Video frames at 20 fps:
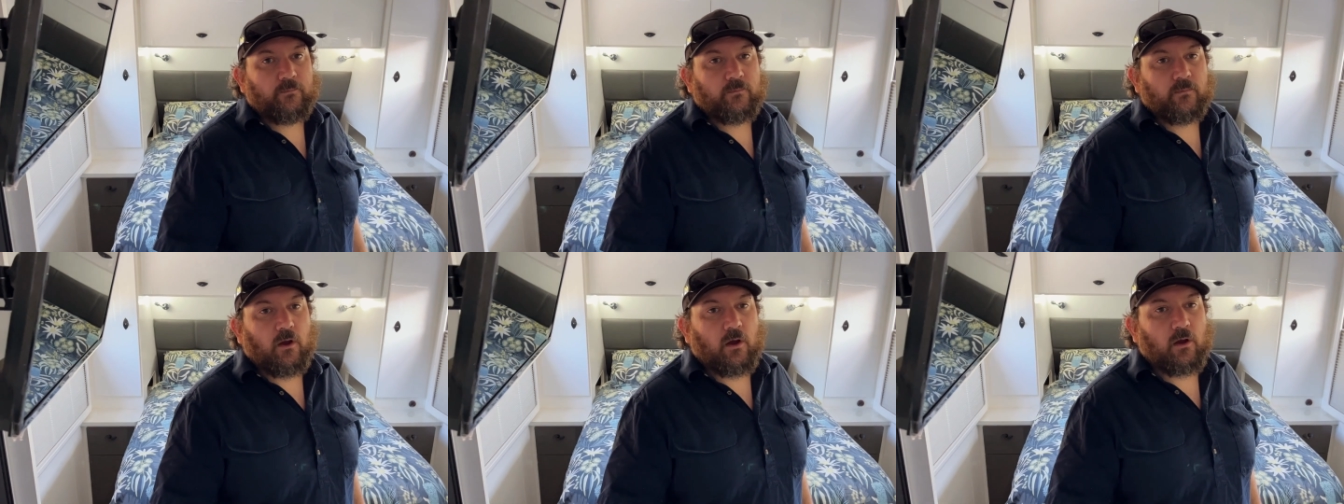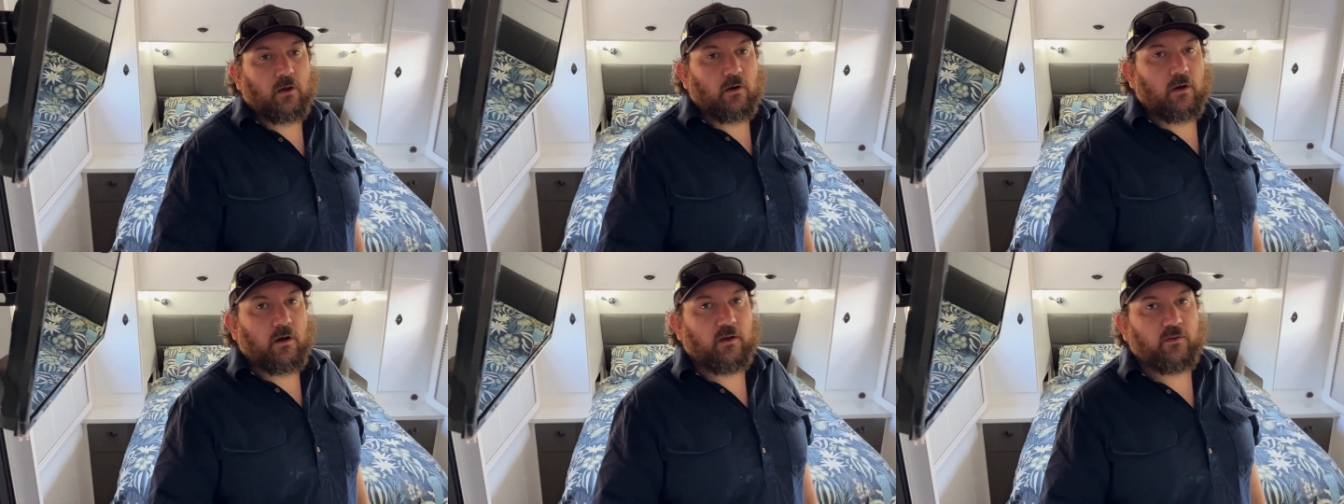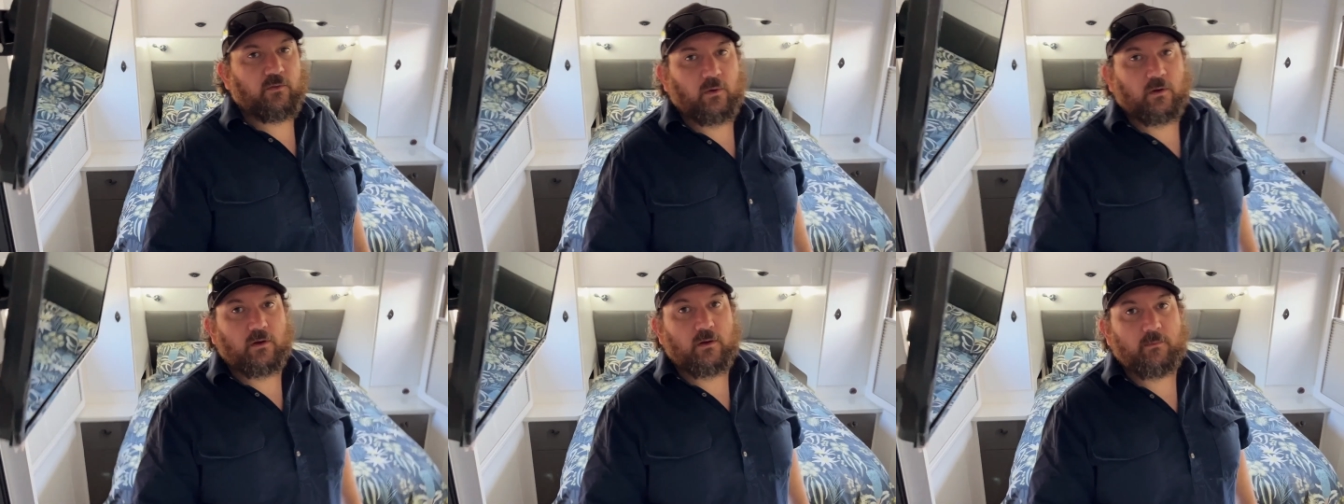Hi guys,
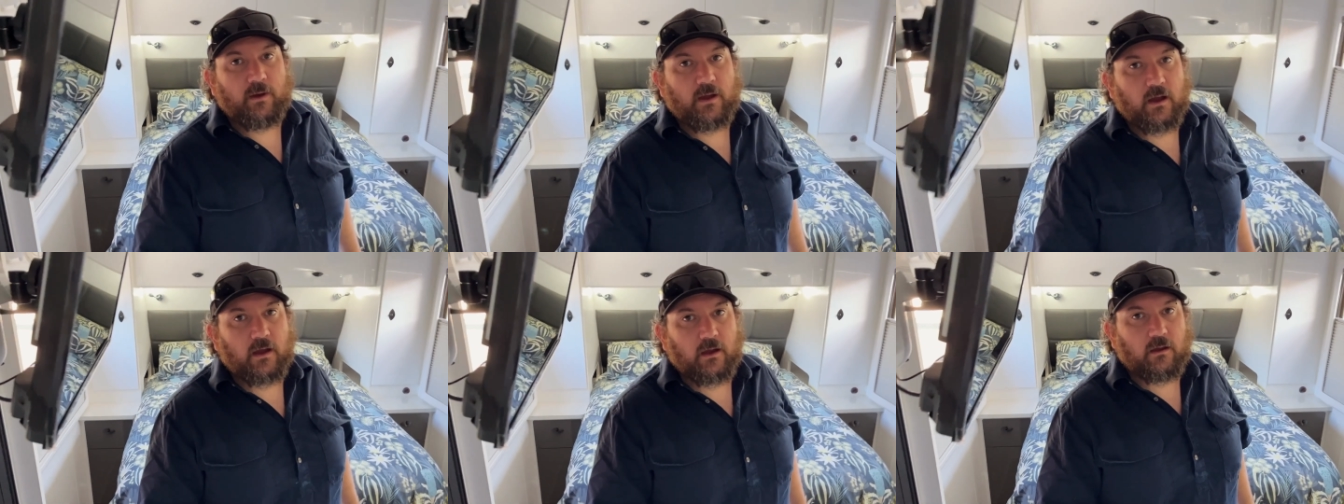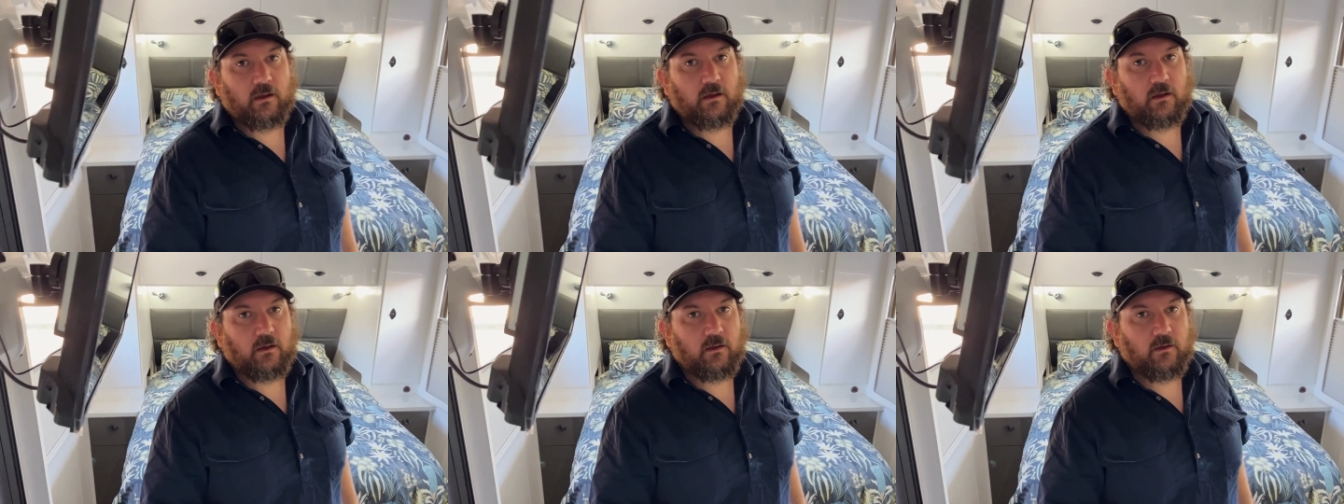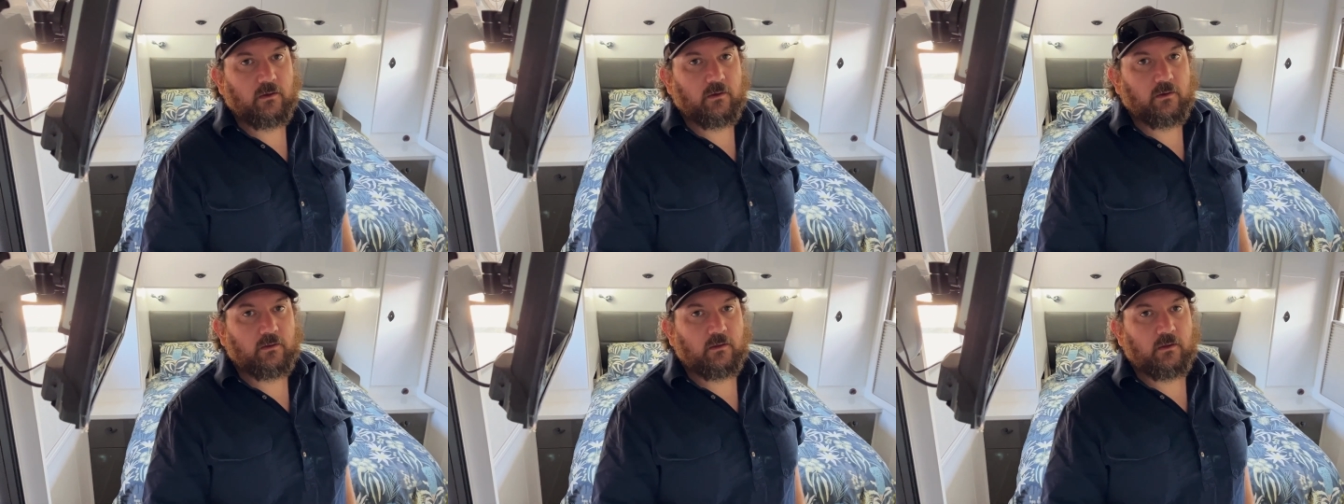welcome back.
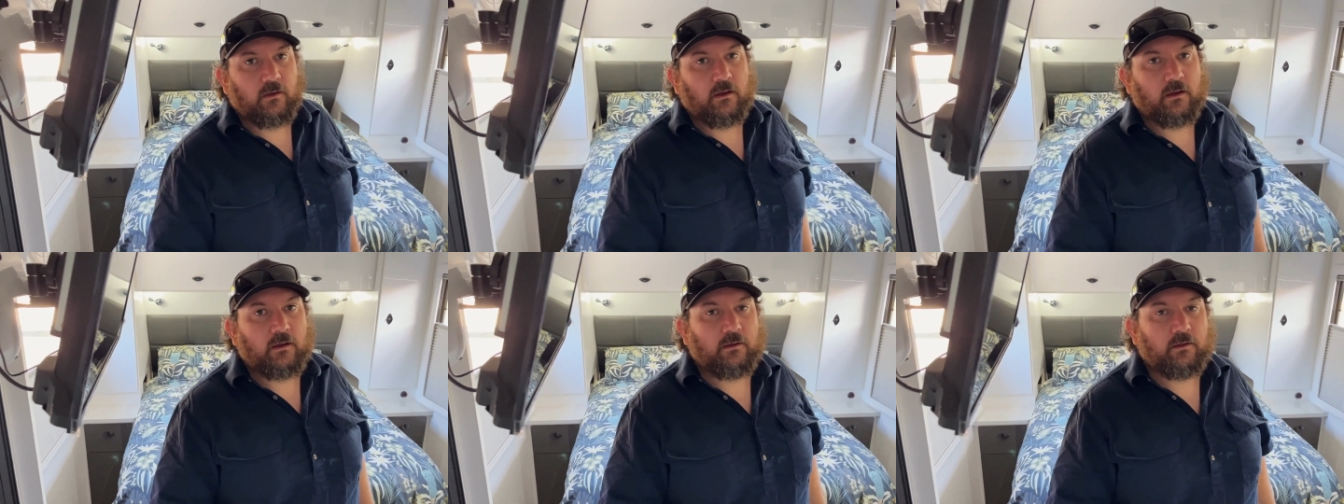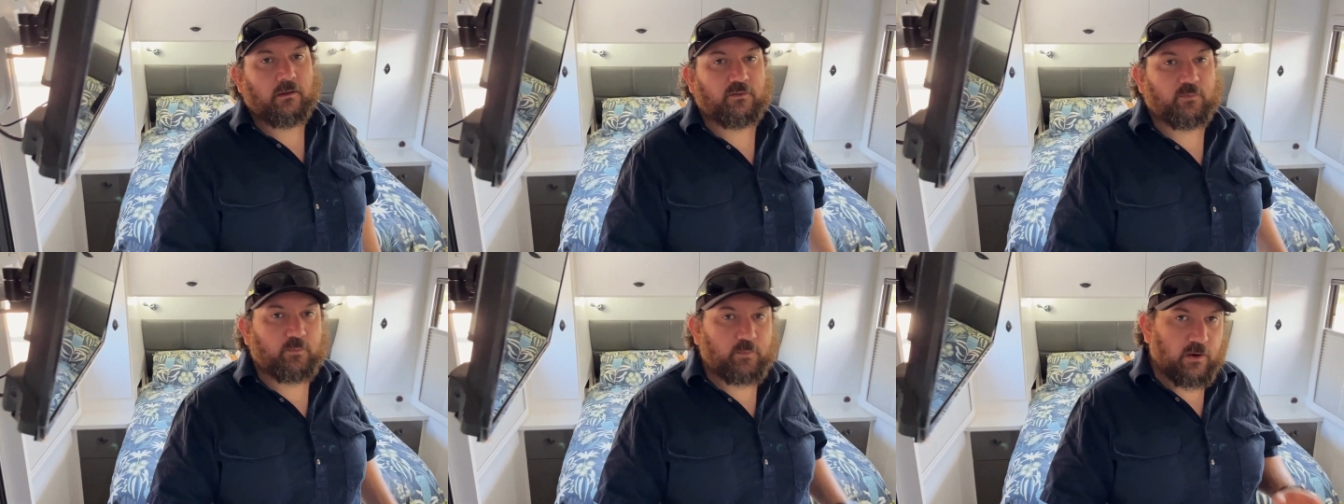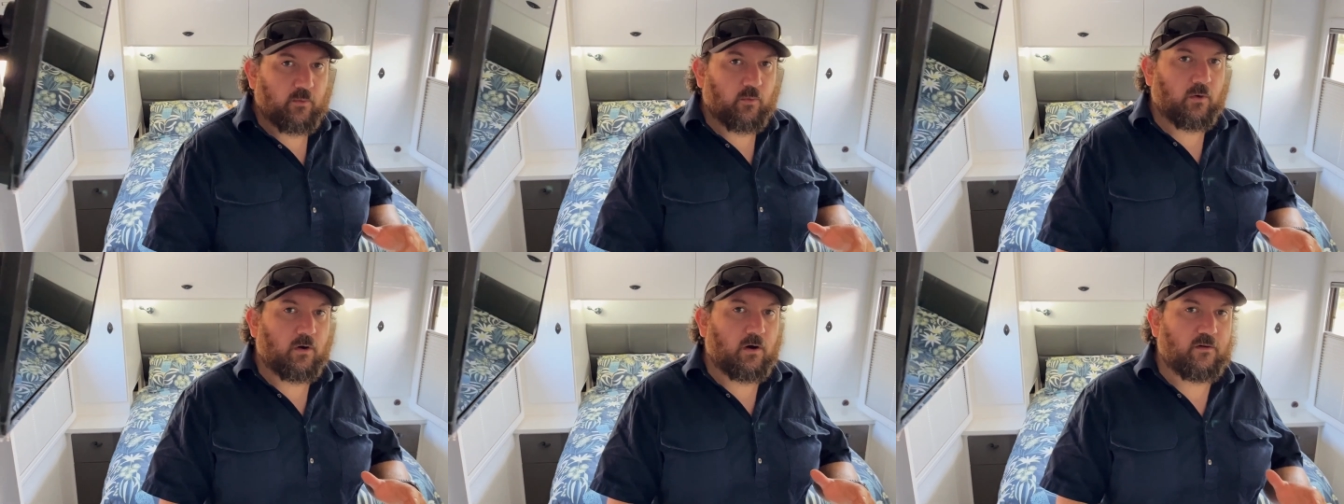It's been
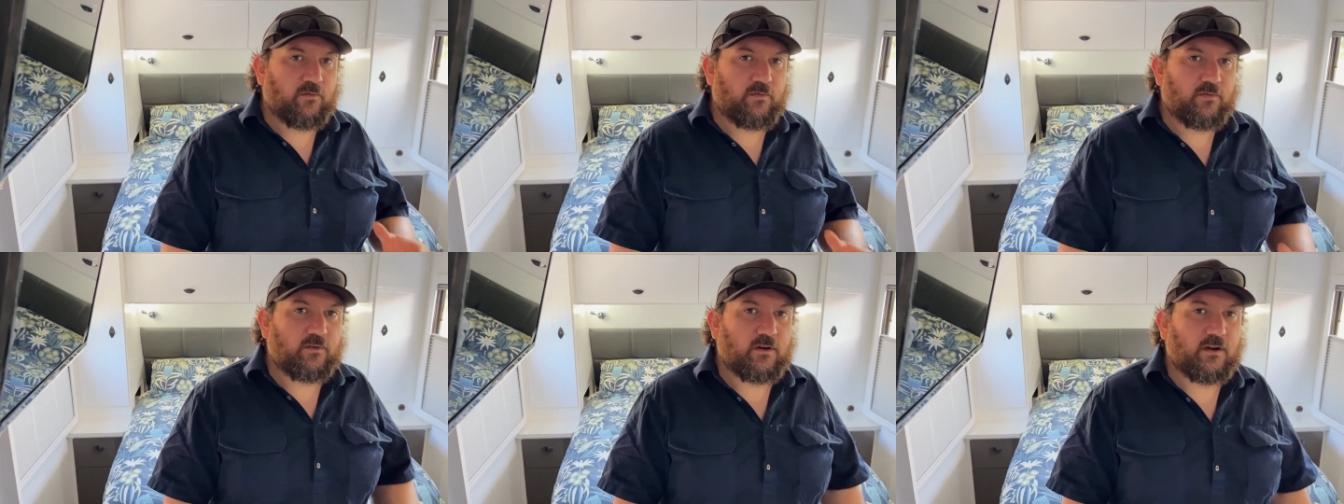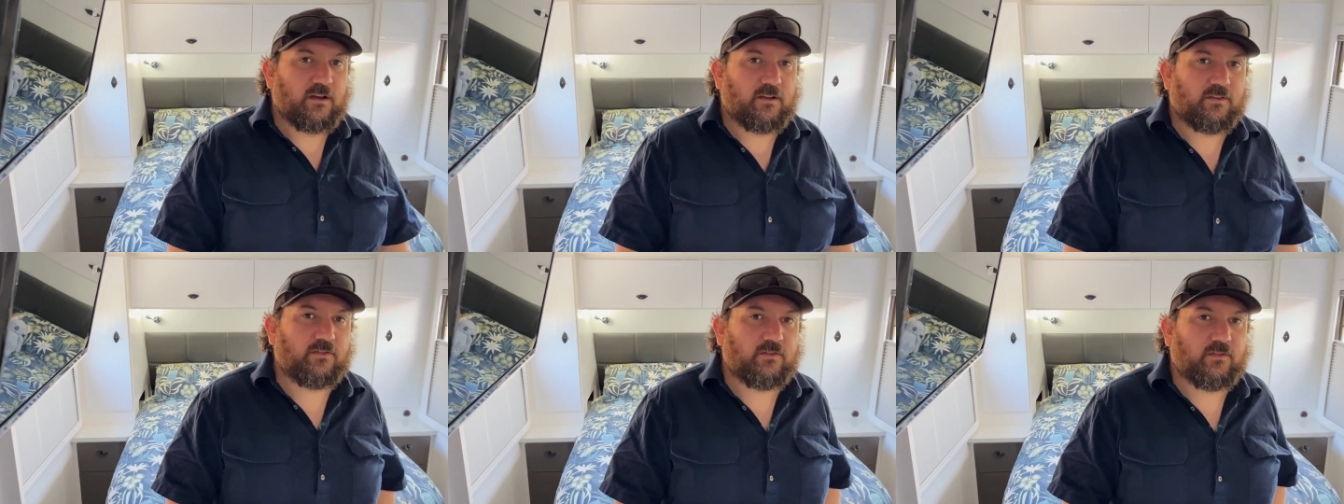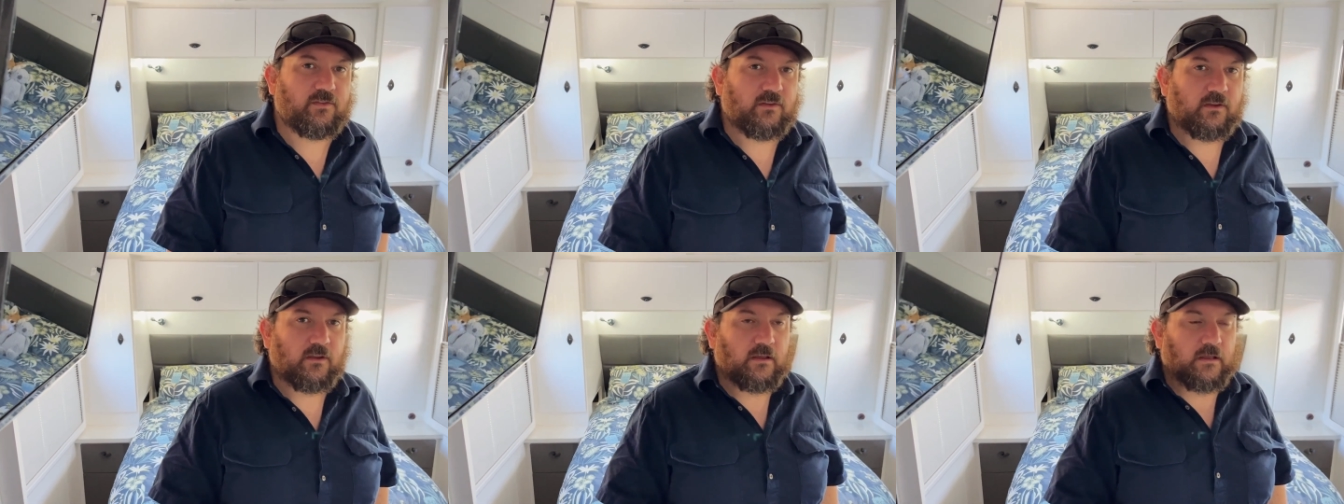a while for
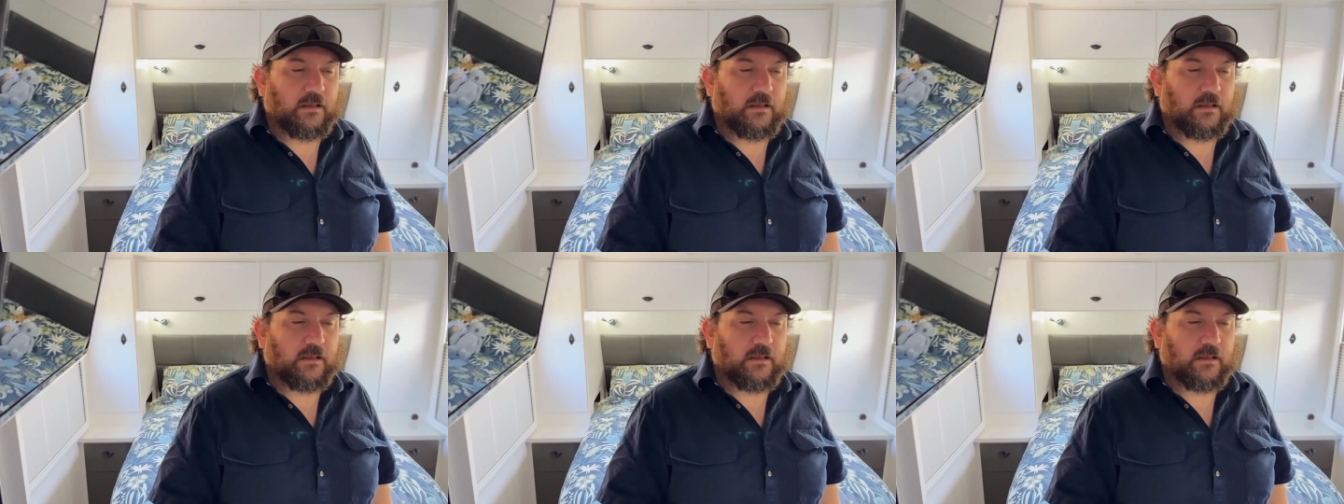us.